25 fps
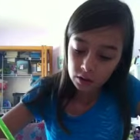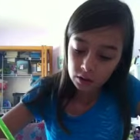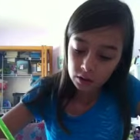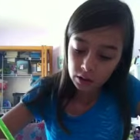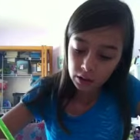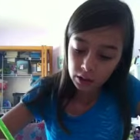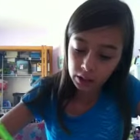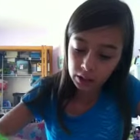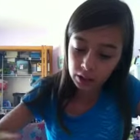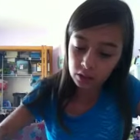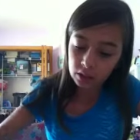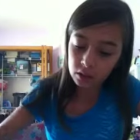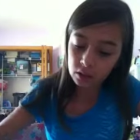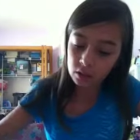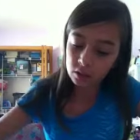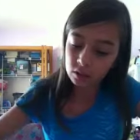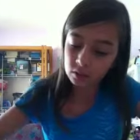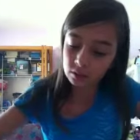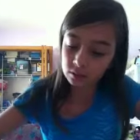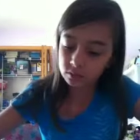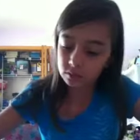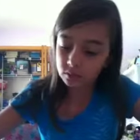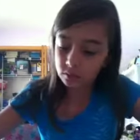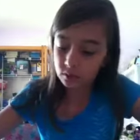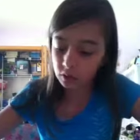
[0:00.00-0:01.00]
like
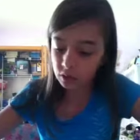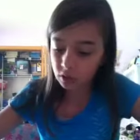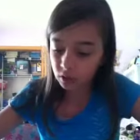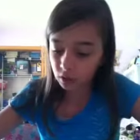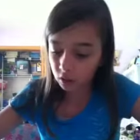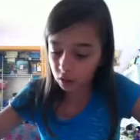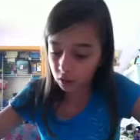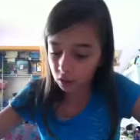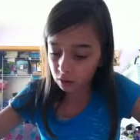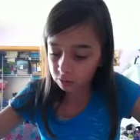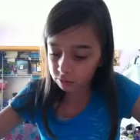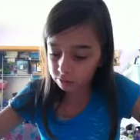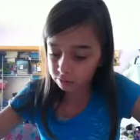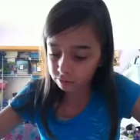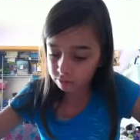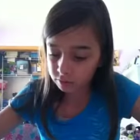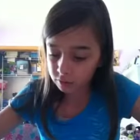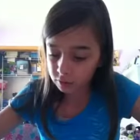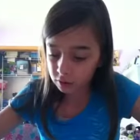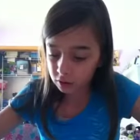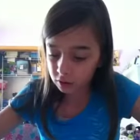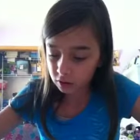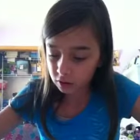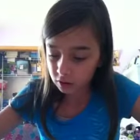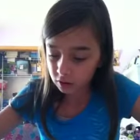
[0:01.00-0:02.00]
a duck
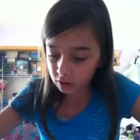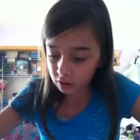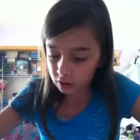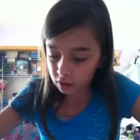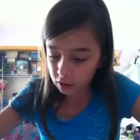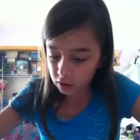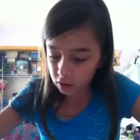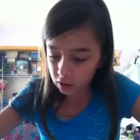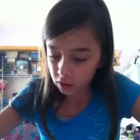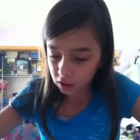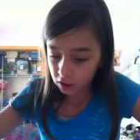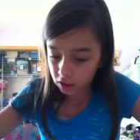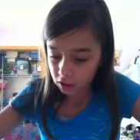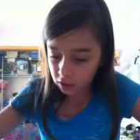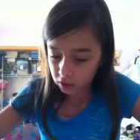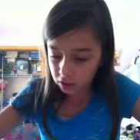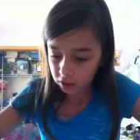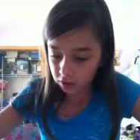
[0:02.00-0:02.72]
because